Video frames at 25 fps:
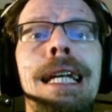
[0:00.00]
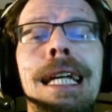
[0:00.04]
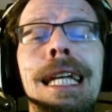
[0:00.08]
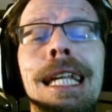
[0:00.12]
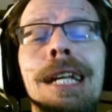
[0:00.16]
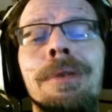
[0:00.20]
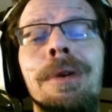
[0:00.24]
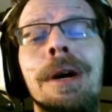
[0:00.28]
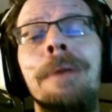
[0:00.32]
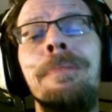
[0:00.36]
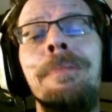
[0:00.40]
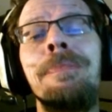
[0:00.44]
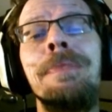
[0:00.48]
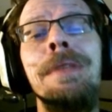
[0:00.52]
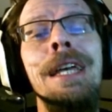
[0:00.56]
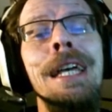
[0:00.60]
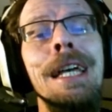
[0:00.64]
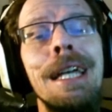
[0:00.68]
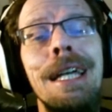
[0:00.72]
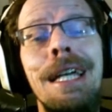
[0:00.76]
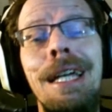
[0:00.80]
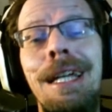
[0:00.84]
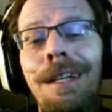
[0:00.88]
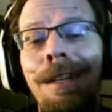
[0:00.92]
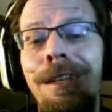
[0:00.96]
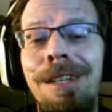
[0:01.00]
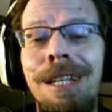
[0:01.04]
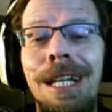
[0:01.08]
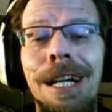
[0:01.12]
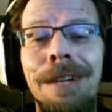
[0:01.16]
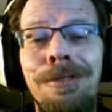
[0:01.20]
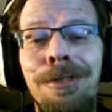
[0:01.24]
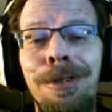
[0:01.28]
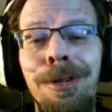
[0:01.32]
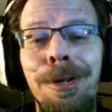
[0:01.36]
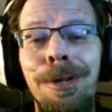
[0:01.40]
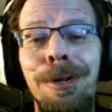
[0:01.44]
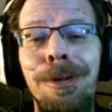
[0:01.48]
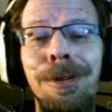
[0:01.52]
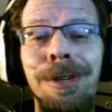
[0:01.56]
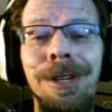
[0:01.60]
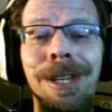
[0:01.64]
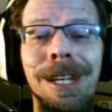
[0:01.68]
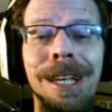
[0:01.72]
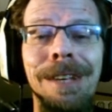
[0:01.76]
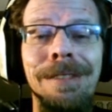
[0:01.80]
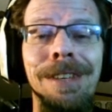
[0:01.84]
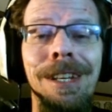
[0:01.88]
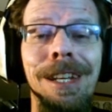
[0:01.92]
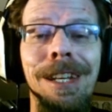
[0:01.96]
Anyway, good afternoon, good
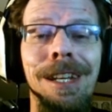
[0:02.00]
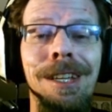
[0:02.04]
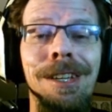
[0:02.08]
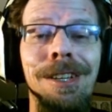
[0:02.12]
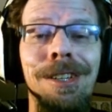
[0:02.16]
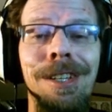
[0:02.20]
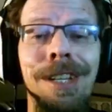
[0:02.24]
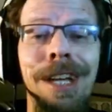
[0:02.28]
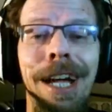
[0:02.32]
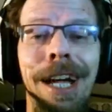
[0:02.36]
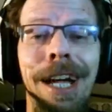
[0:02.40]
evening, and good night.